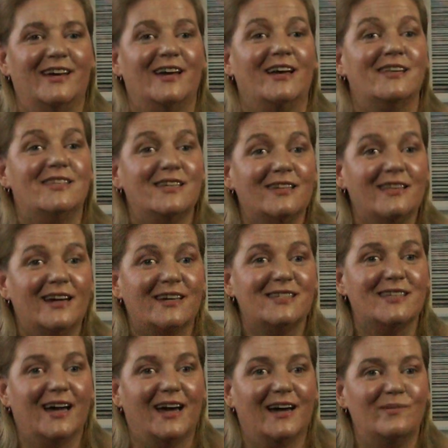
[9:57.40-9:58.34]
Until
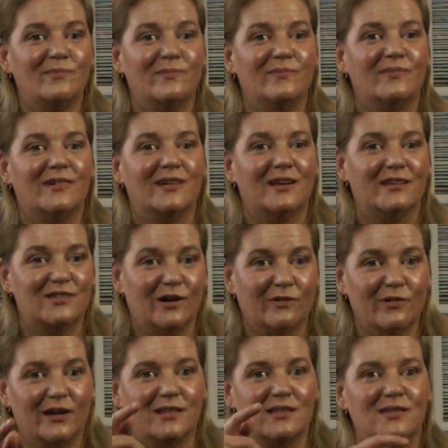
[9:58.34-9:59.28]
next time, don't
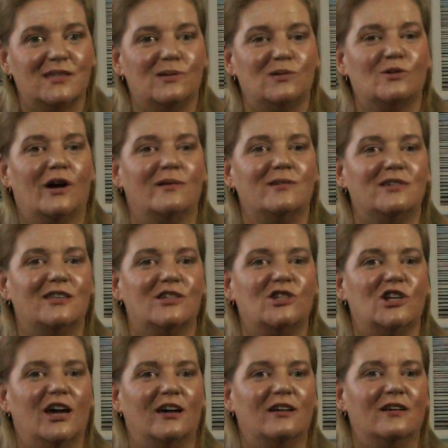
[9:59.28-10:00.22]
forget to subscribe to the
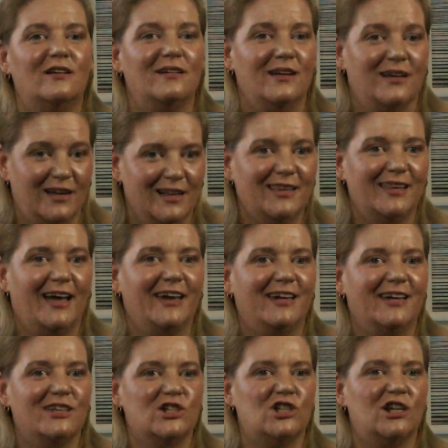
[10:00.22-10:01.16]
channel,
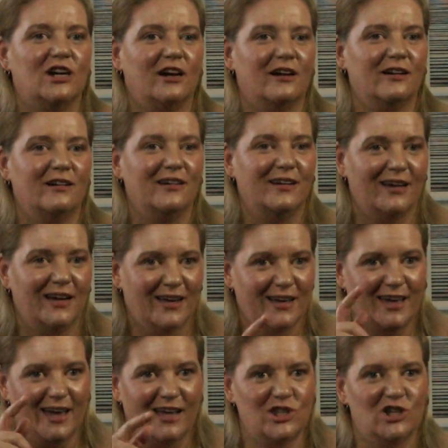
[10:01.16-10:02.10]
like and share.
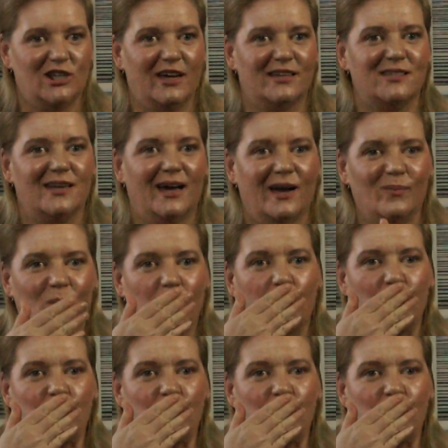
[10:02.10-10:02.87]
We'll catch you next time.